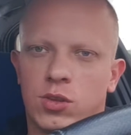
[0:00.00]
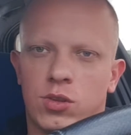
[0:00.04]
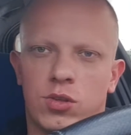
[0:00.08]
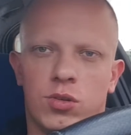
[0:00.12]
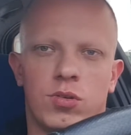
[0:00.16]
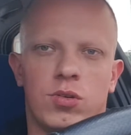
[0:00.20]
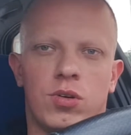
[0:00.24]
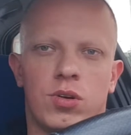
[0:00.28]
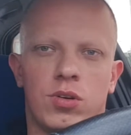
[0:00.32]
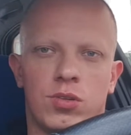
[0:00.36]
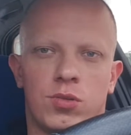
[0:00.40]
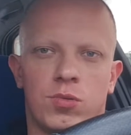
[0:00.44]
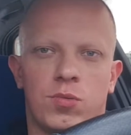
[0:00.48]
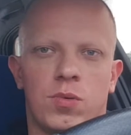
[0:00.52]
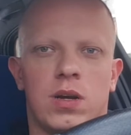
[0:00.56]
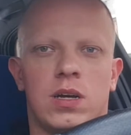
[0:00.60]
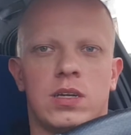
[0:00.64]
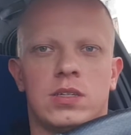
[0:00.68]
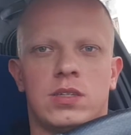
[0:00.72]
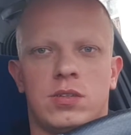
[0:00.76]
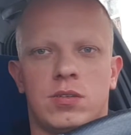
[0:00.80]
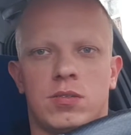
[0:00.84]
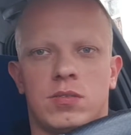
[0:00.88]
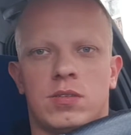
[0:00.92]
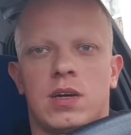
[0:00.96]
Don't
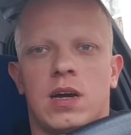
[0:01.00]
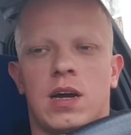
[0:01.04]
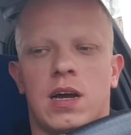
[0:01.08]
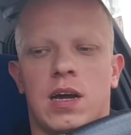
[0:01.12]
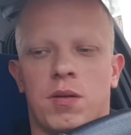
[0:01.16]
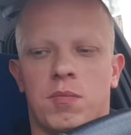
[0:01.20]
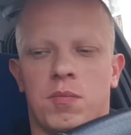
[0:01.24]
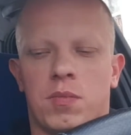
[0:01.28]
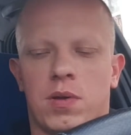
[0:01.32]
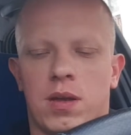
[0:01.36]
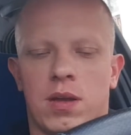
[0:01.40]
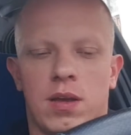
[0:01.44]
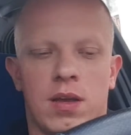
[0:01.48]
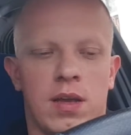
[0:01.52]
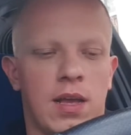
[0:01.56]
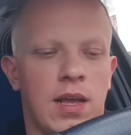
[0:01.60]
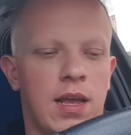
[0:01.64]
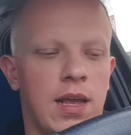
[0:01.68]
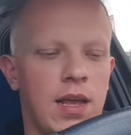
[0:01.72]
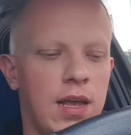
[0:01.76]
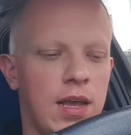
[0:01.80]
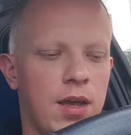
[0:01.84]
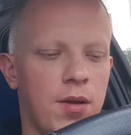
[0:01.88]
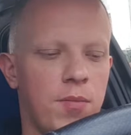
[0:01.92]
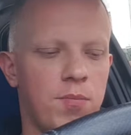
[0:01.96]
waste your time.
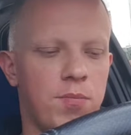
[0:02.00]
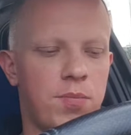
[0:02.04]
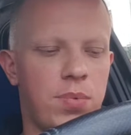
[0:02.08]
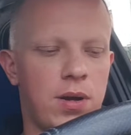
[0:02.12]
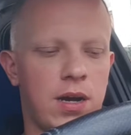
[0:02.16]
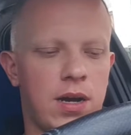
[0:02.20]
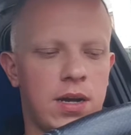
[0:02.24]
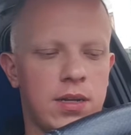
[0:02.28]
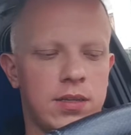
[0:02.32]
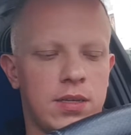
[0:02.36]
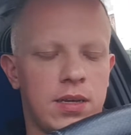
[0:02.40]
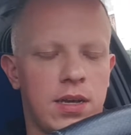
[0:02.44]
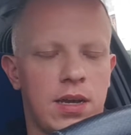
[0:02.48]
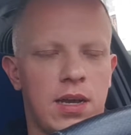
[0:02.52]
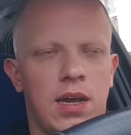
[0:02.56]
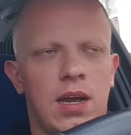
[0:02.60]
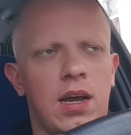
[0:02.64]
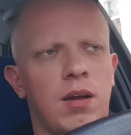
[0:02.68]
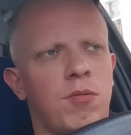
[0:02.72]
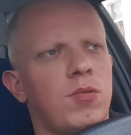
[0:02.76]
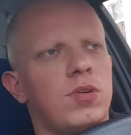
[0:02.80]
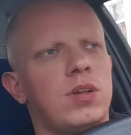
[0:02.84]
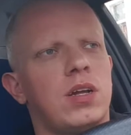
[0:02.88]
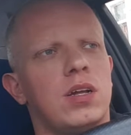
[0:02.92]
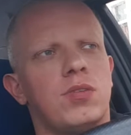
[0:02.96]
But
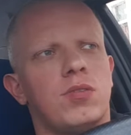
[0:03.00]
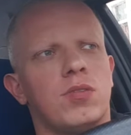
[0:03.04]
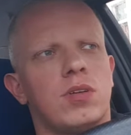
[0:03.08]
I want to